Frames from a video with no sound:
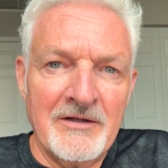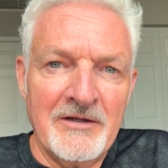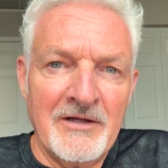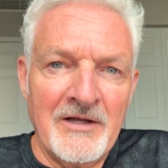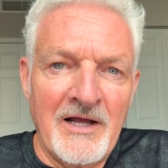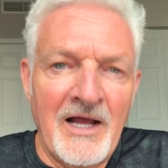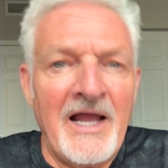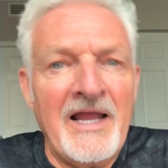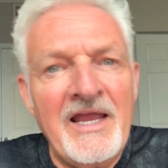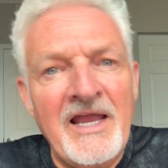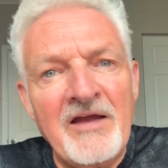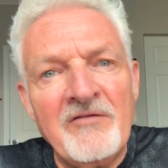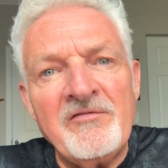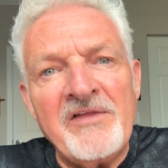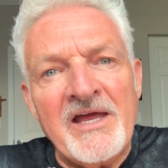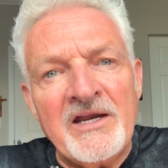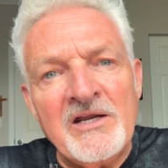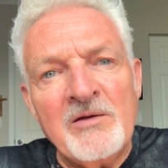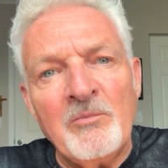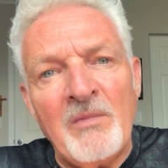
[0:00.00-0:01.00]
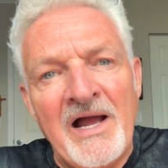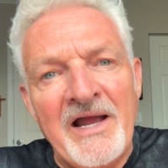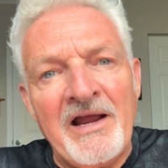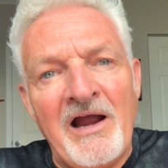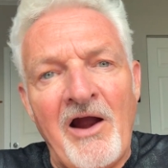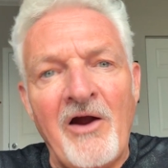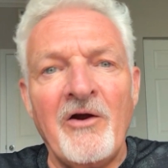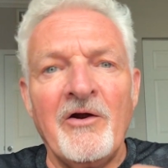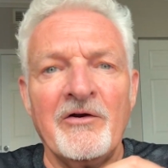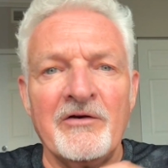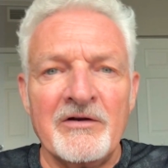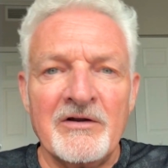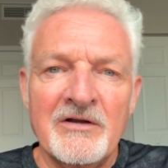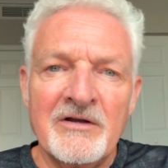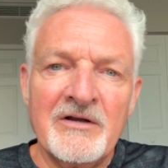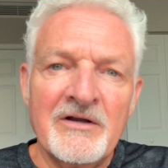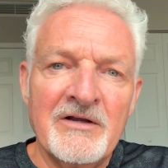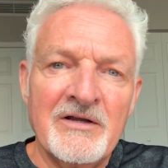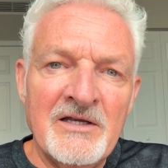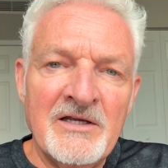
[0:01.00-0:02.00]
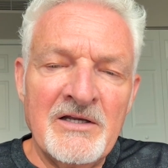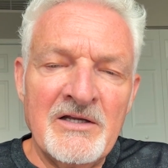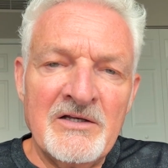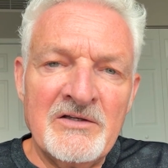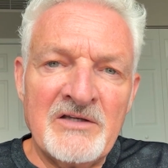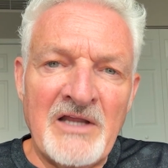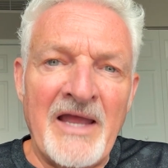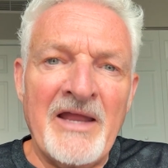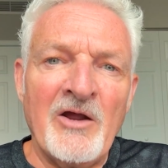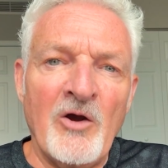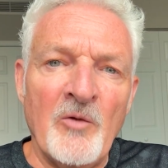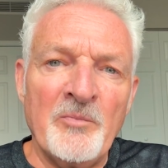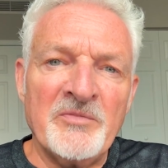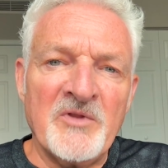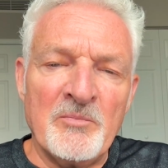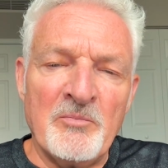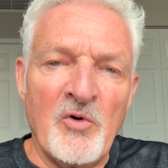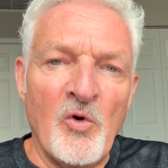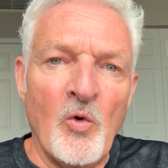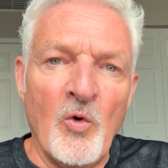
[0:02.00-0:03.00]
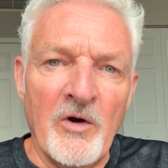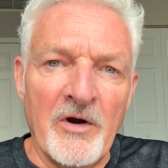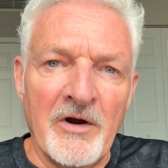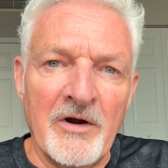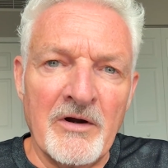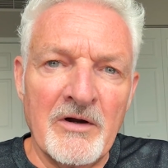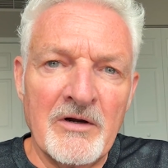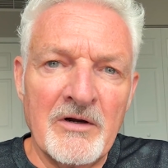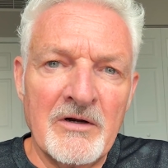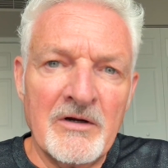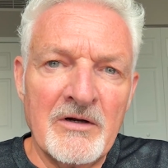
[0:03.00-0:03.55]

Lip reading: I have that in my heart to help the poor.